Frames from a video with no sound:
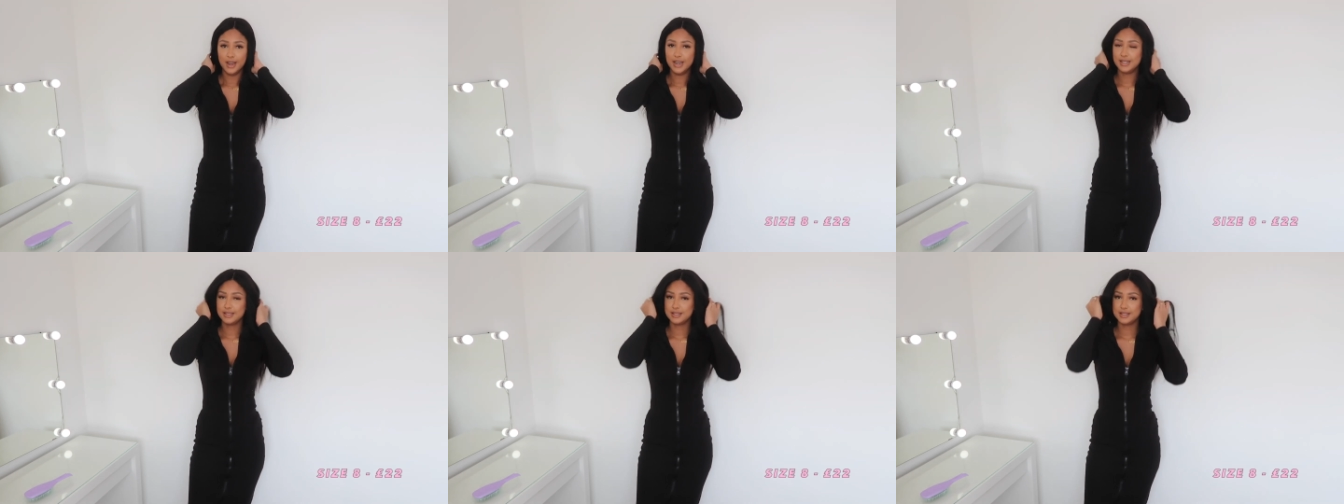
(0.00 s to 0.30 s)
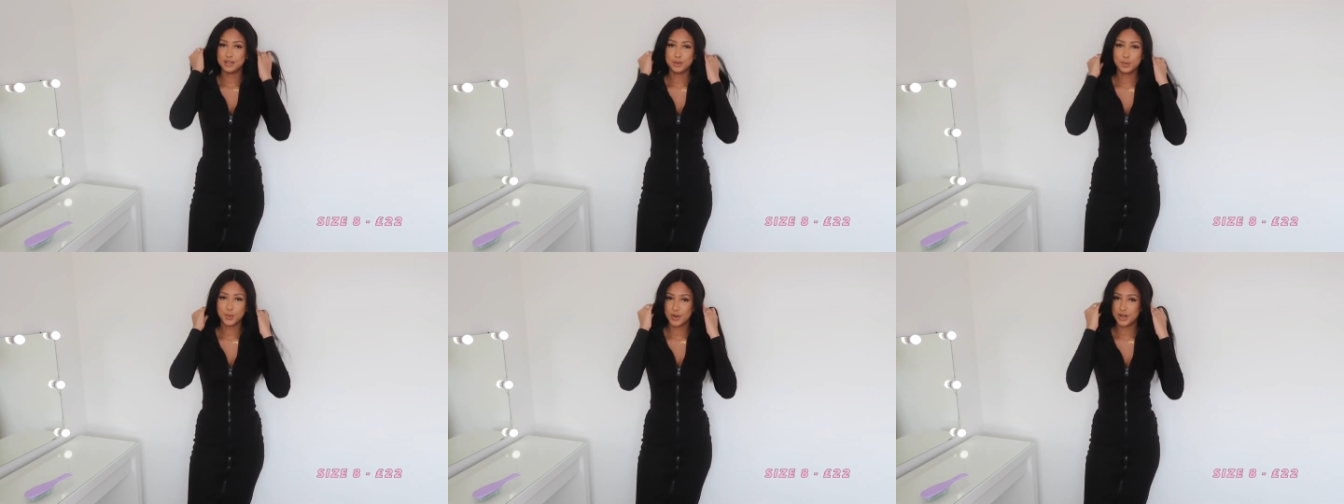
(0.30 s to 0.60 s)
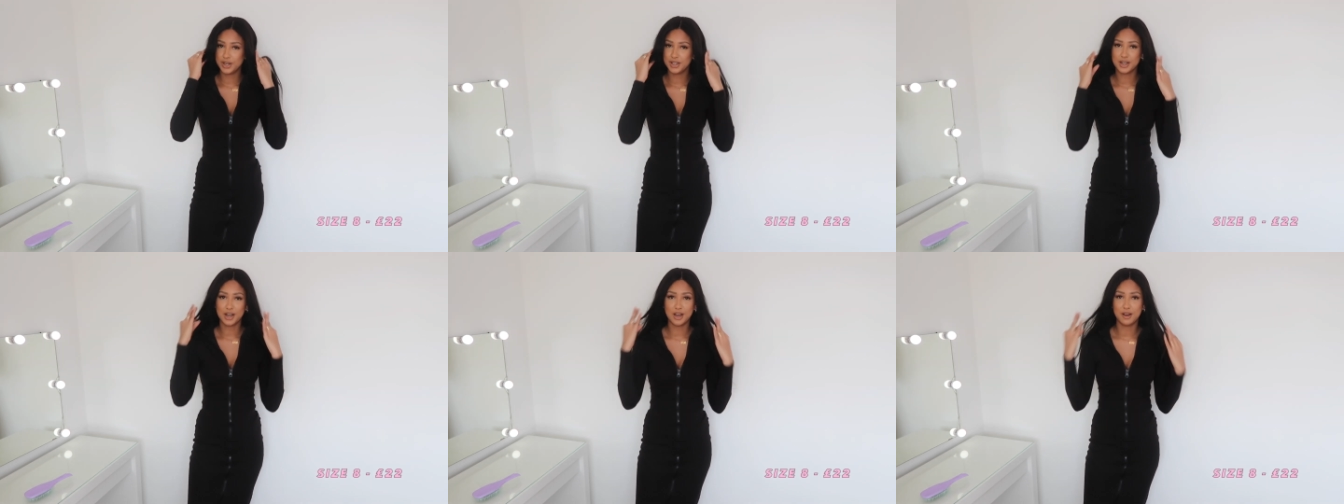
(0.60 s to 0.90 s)
it's still
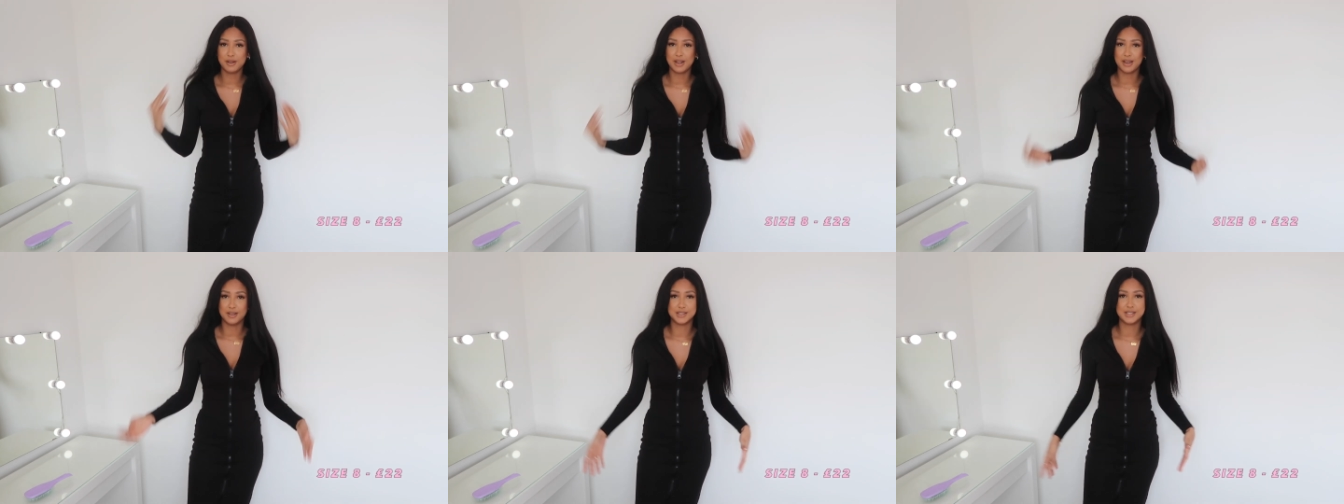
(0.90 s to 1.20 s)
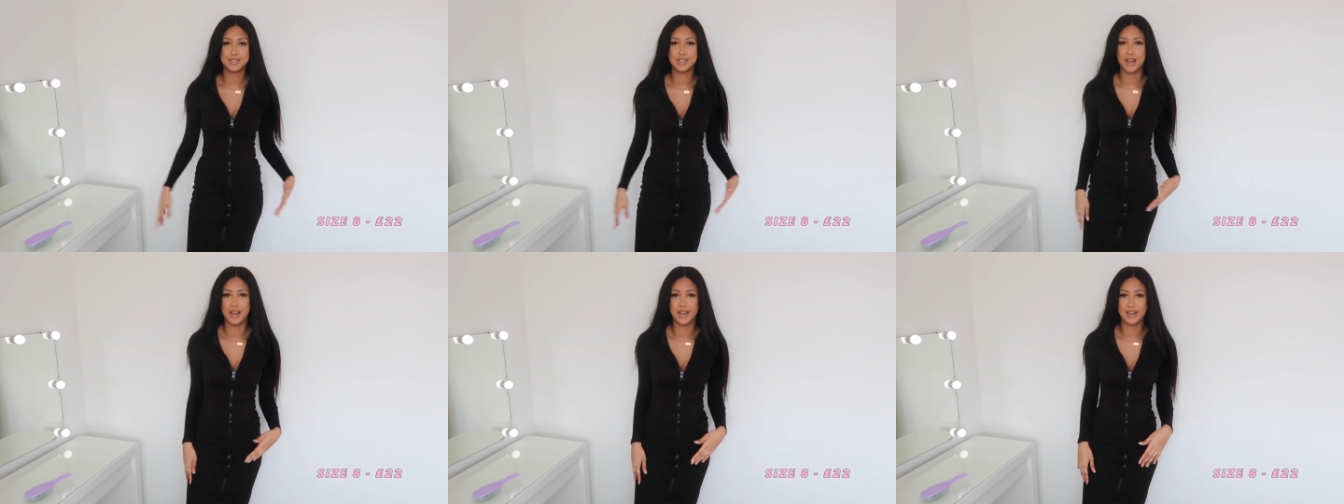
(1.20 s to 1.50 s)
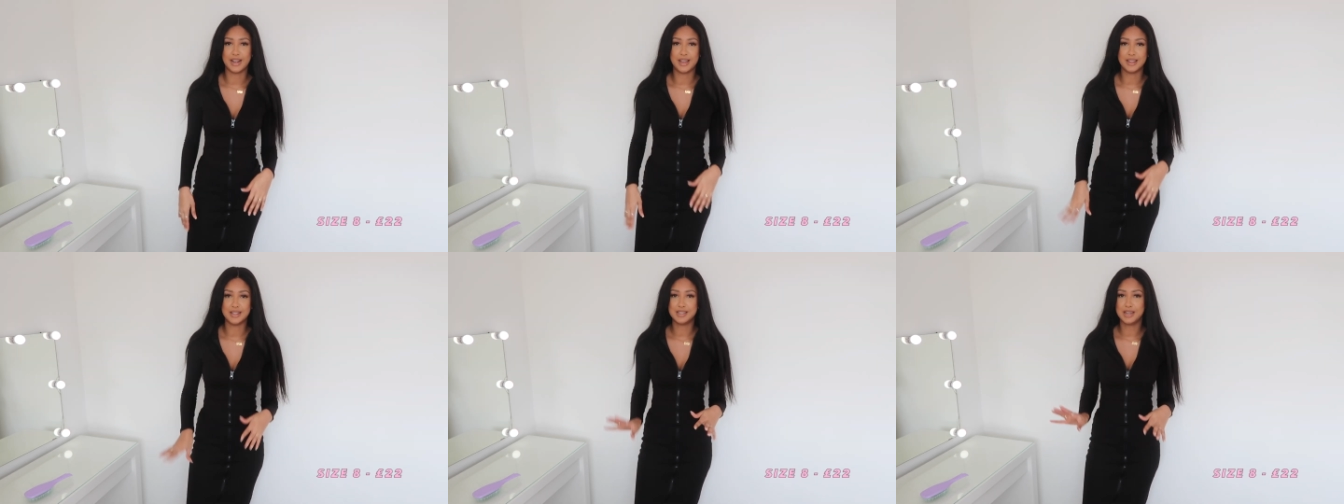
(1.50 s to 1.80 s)
pretty cold
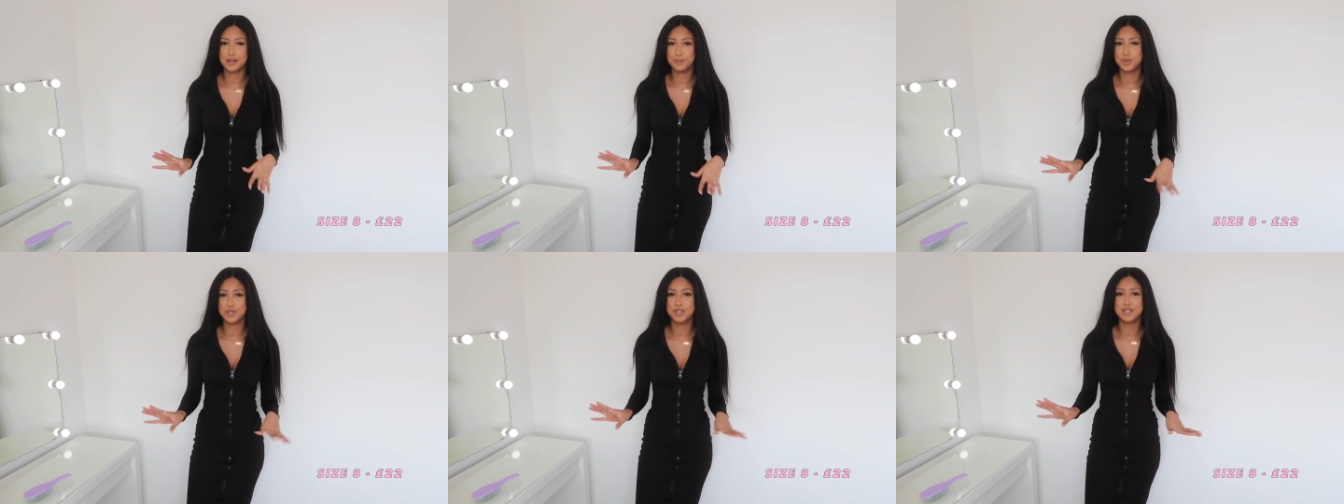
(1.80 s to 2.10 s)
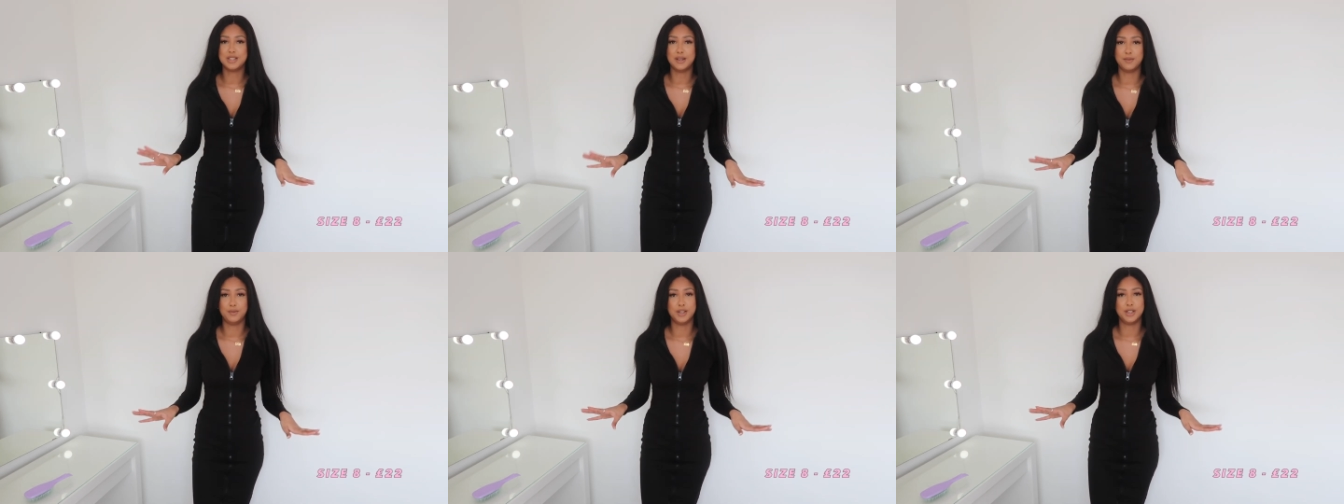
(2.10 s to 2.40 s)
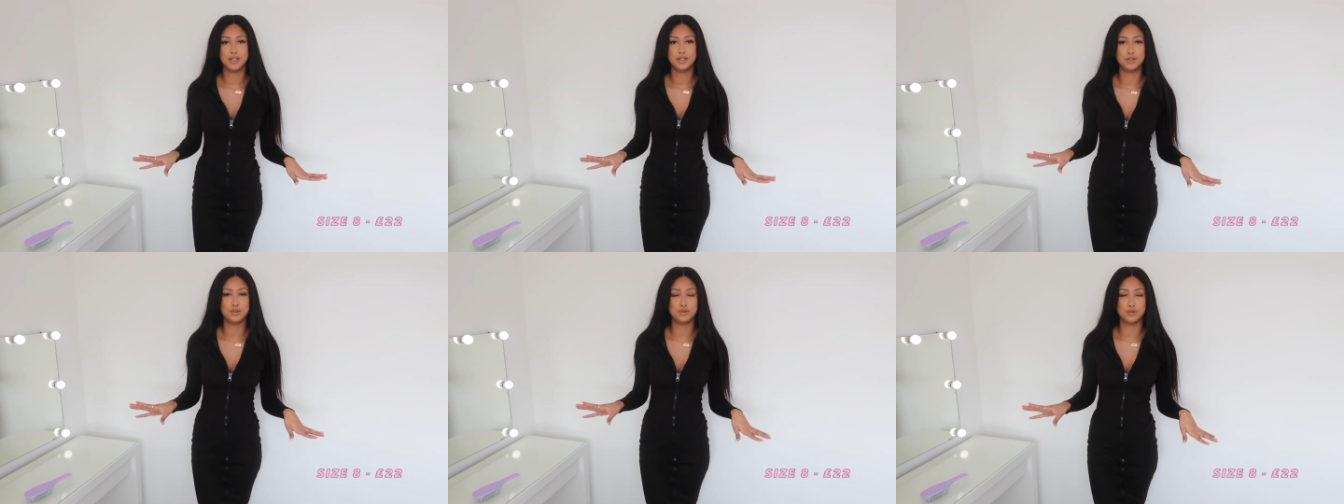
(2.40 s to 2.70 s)
outside and the temperature is
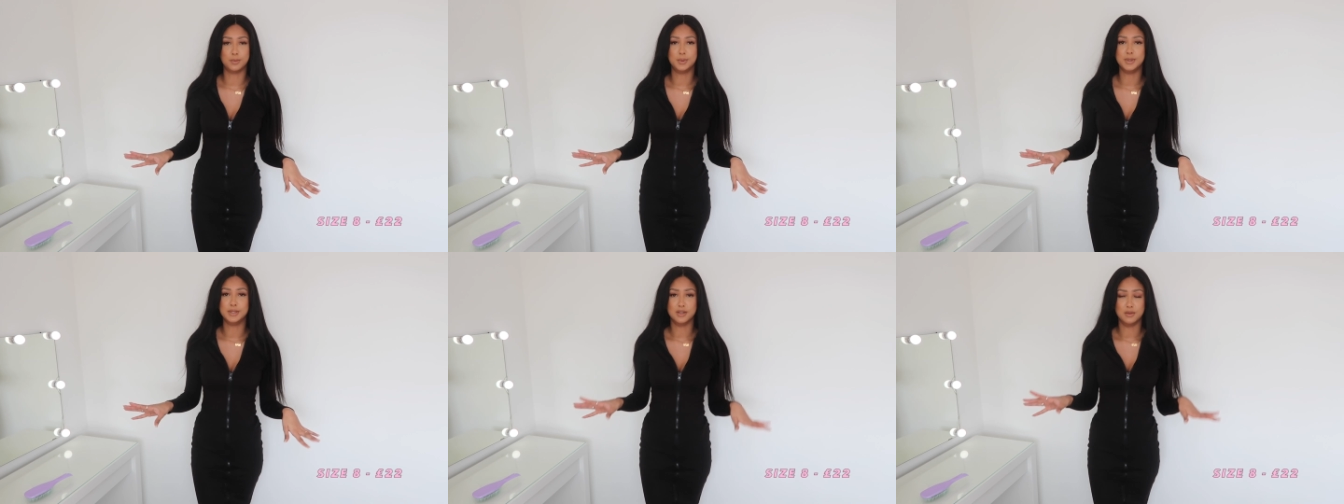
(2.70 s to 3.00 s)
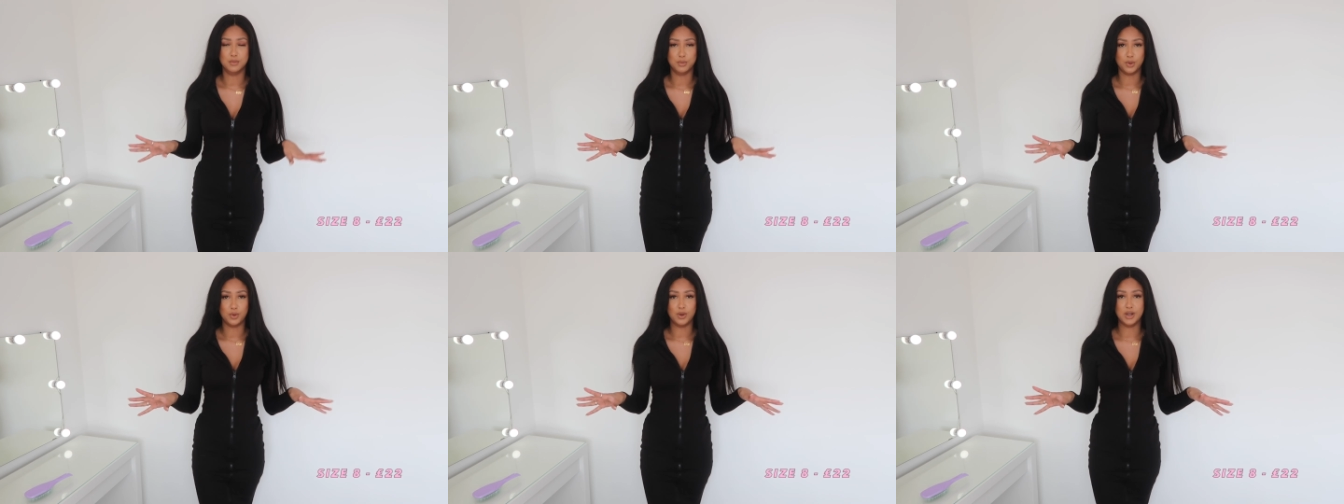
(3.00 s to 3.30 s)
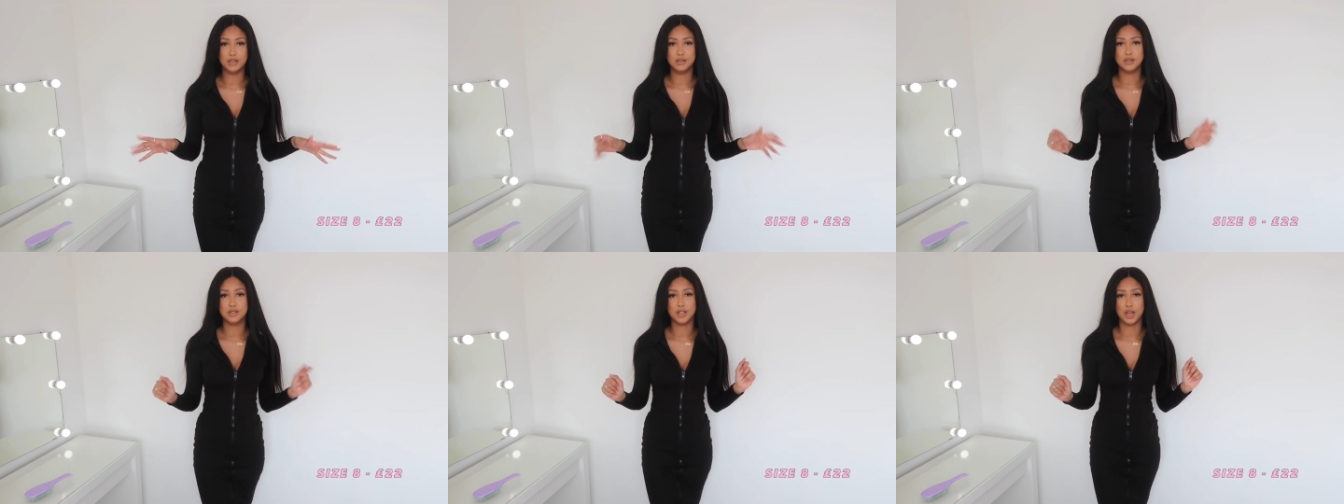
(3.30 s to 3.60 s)
definitely going to drop at some
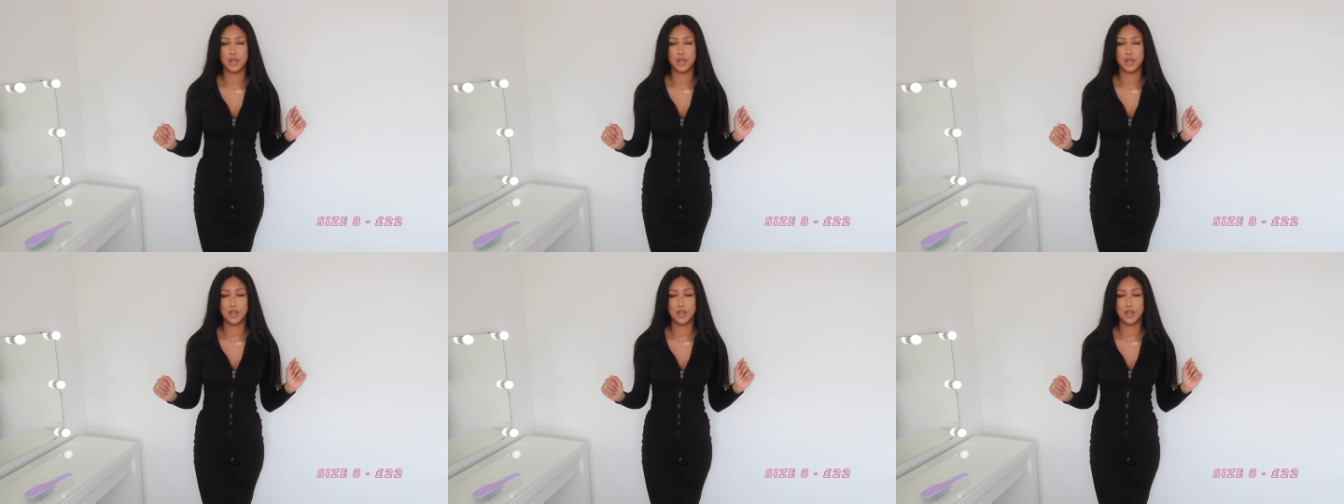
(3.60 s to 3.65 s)
point.